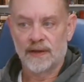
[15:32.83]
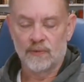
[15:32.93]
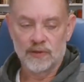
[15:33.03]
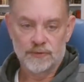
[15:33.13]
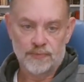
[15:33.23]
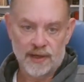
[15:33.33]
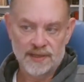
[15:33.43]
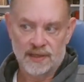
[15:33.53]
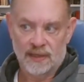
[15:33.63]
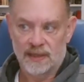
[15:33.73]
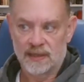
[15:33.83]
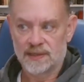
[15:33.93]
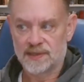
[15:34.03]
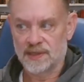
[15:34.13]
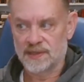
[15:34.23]
There was
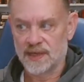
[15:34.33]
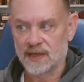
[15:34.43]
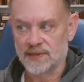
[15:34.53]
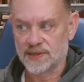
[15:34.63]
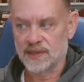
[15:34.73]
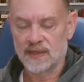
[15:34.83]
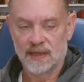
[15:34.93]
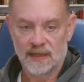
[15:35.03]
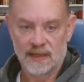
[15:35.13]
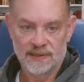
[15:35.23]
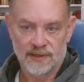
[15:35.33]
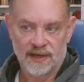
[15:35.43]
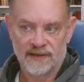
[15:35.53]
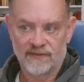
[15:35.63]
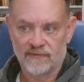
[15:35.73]
presently, says Nelson in his
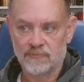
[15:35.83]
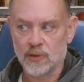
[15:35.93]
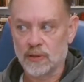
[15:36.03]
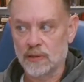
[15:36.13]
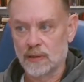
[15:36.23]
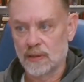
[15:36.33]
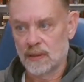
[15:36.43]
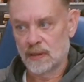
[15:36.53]
Life of Bull,